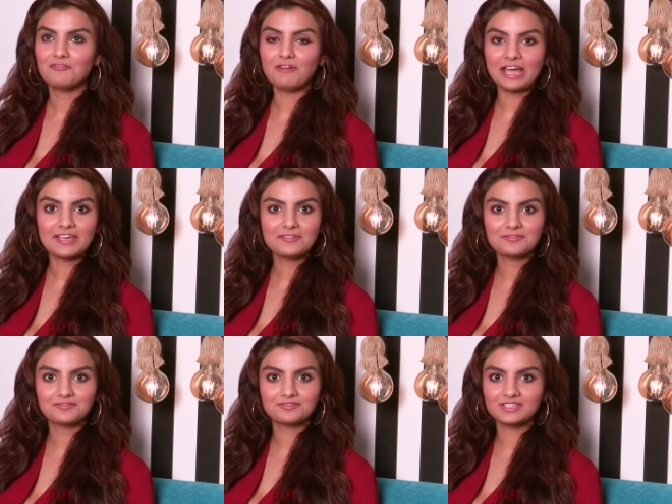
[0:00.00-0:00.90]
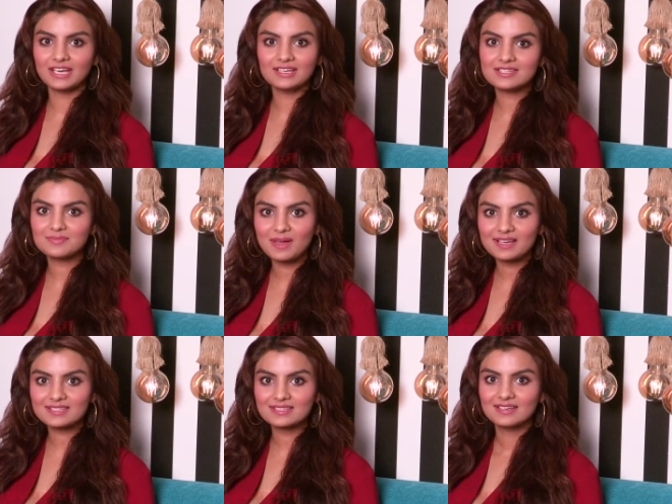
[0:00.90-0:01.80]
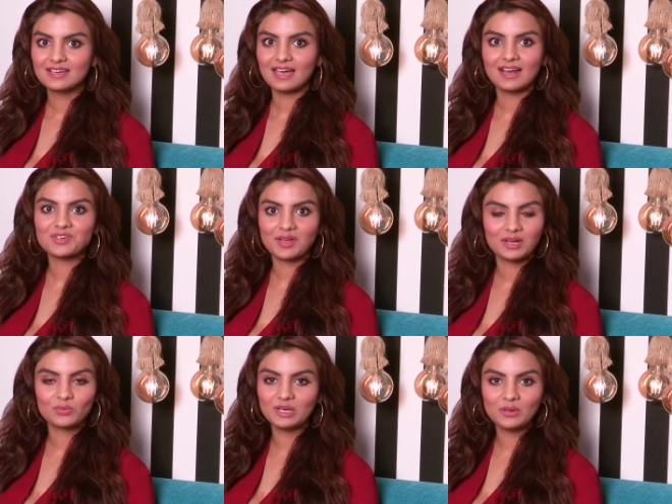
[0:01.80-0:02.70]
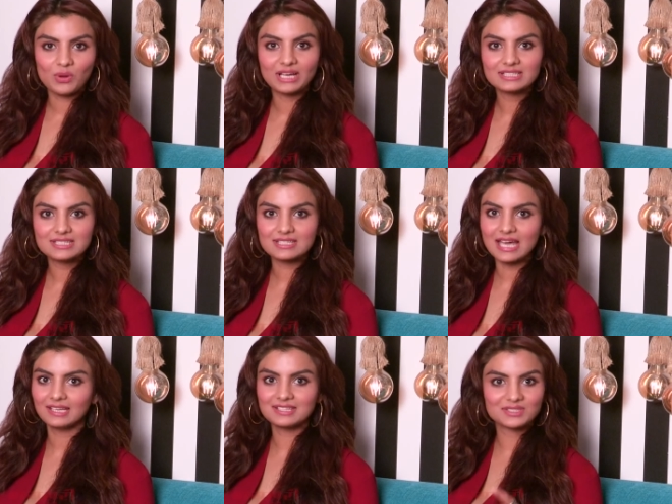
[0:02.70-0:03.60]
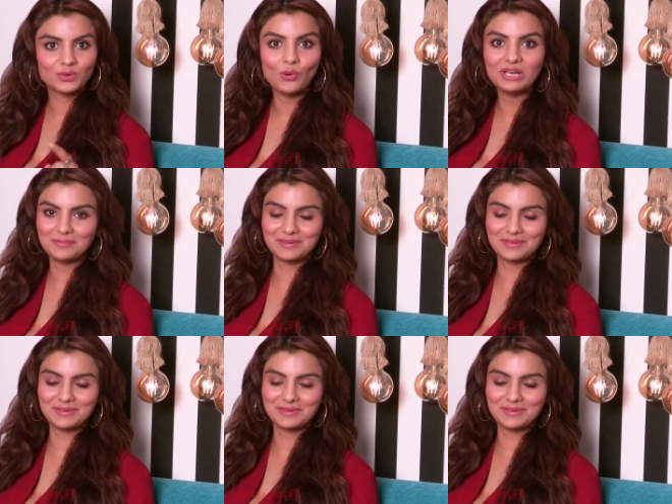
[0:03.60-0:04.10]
five days max, and I tried it only once. And this is the only